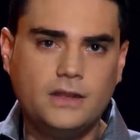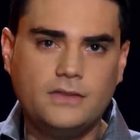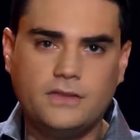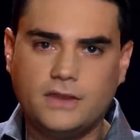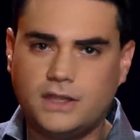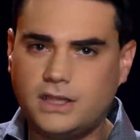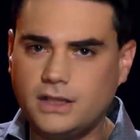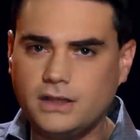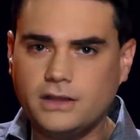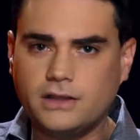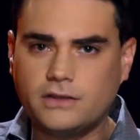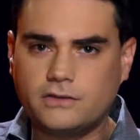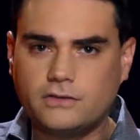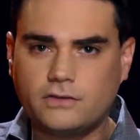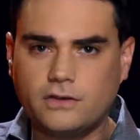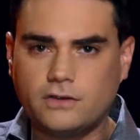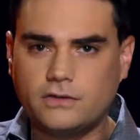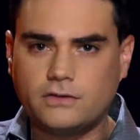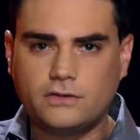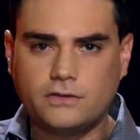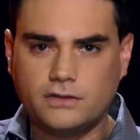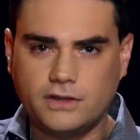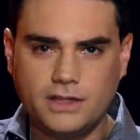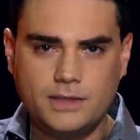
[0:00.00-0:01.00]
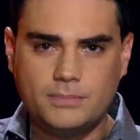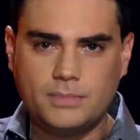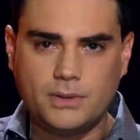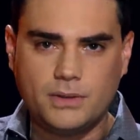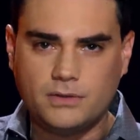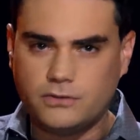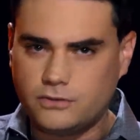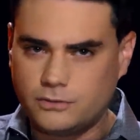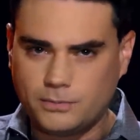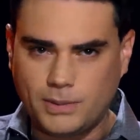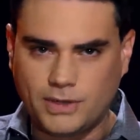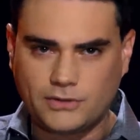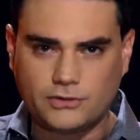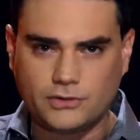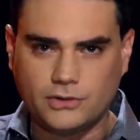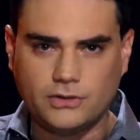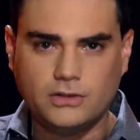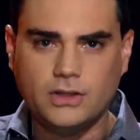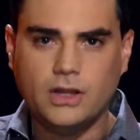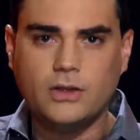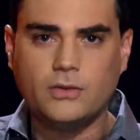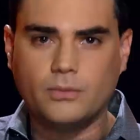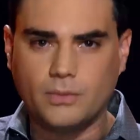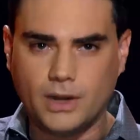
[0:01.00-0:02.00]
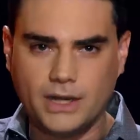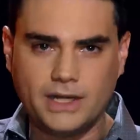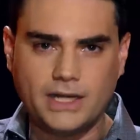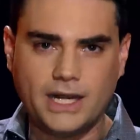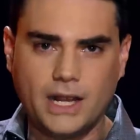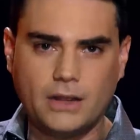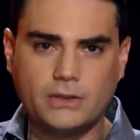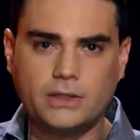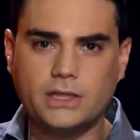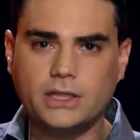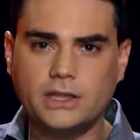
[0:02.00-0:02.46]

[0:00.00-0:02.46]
The Helix Sleep Special right now,